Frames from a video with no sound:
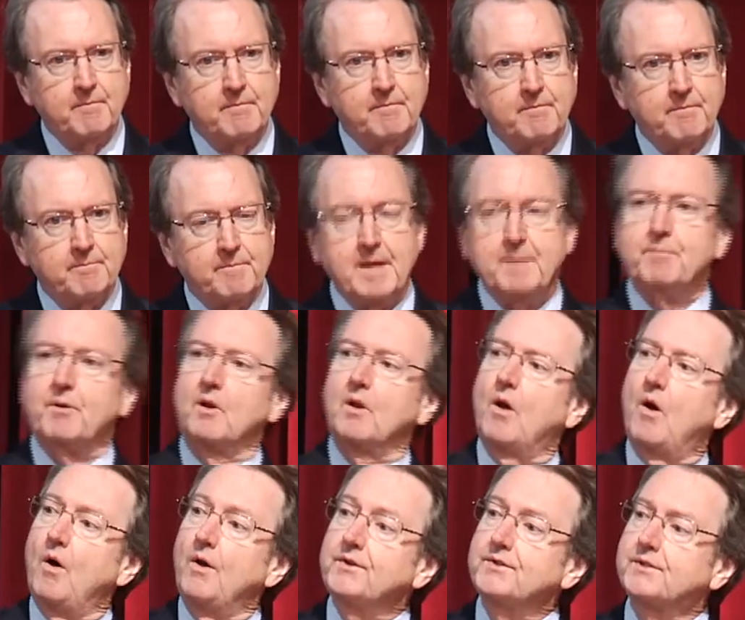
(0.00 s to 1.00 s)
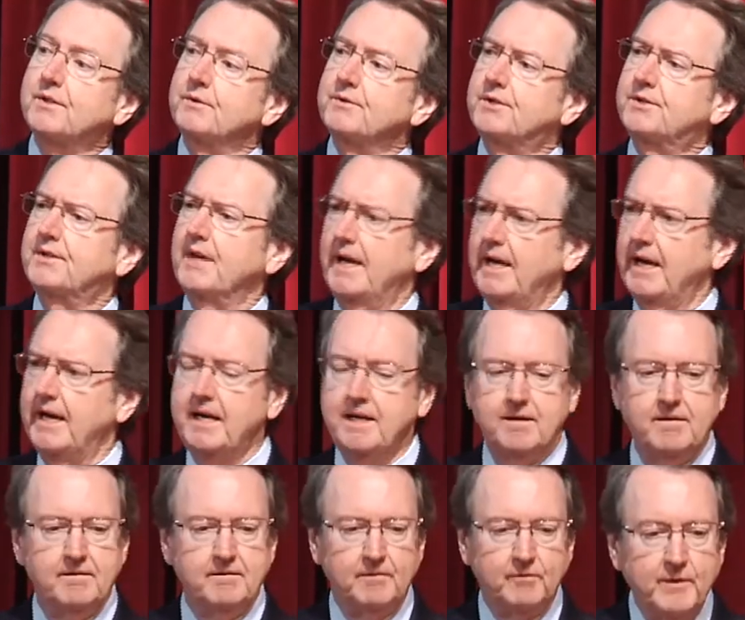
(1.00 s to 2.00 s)
People also say,
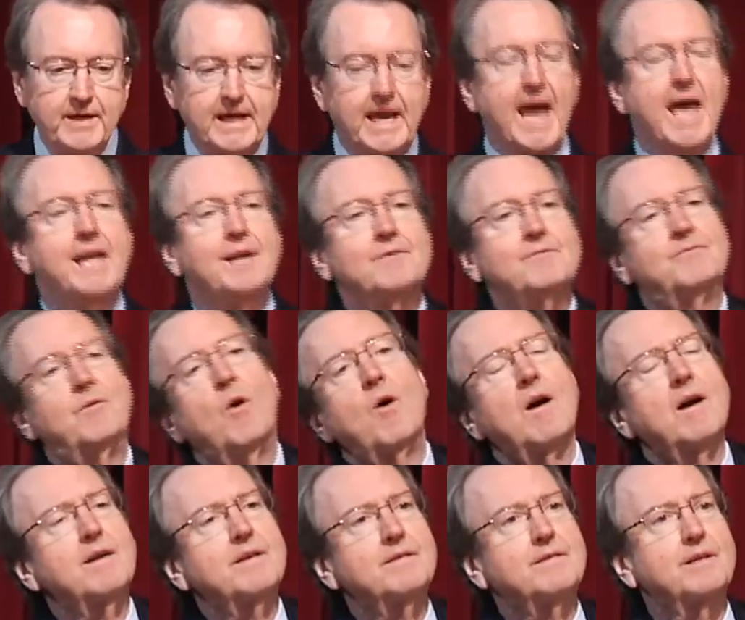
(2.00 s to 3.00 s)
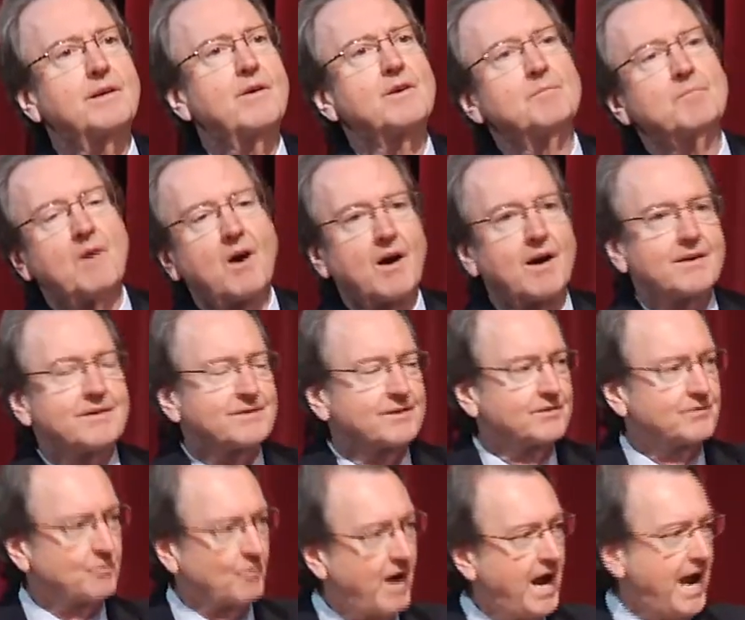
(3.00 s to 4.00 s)
we can't afford to go to Mars.
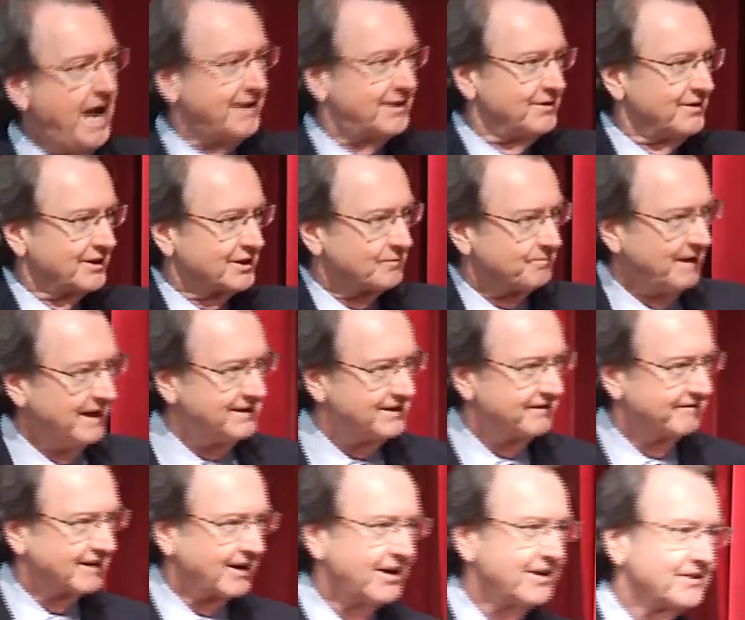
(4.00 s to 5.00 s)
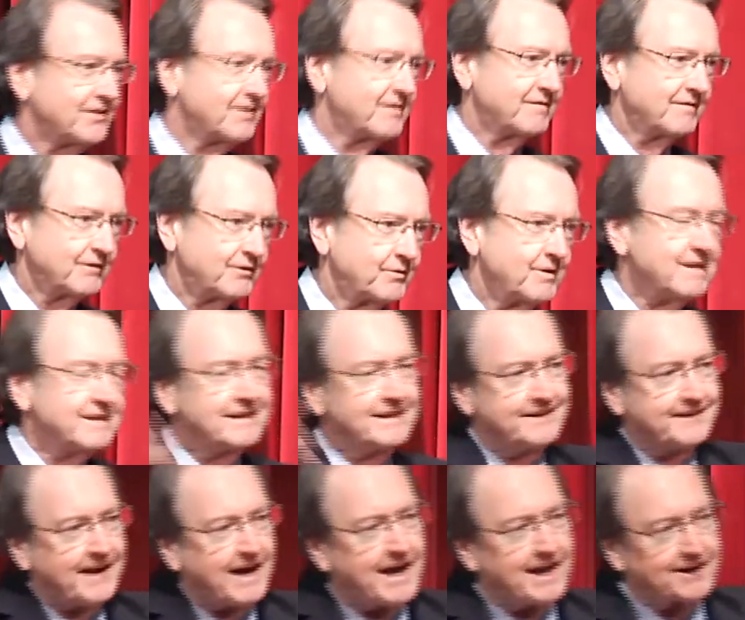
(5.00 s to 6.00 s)
It's way too expensive. It costs $1 trillion.